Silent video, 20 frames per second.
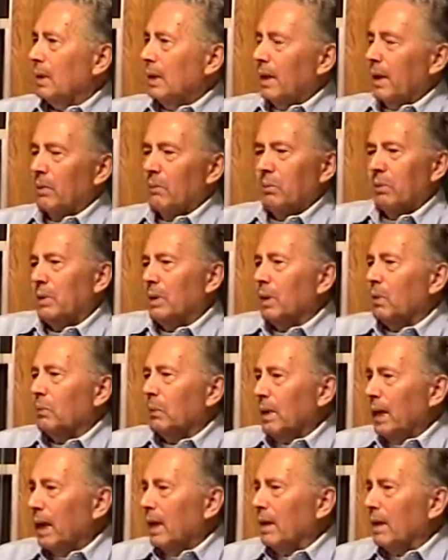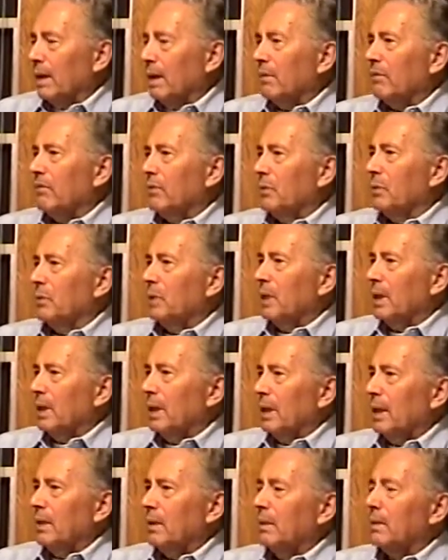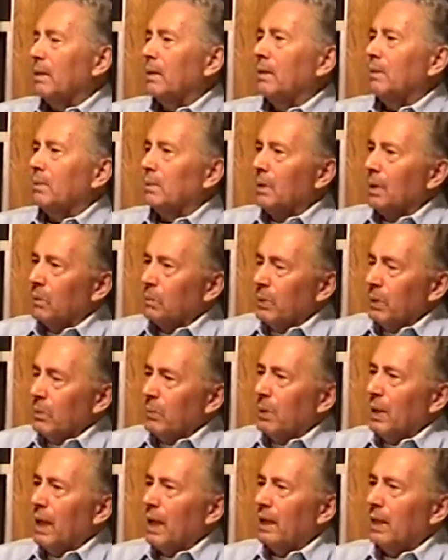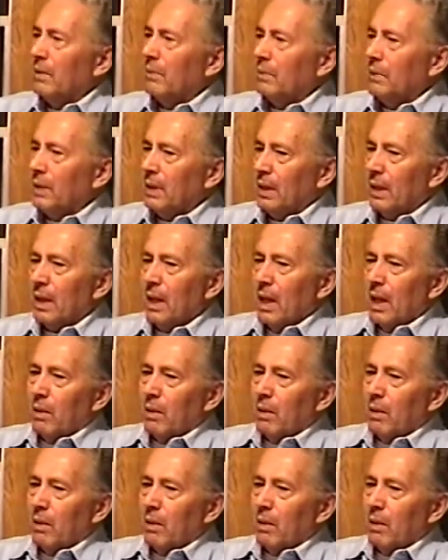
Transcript: and we had enough food to eat, and we had everything.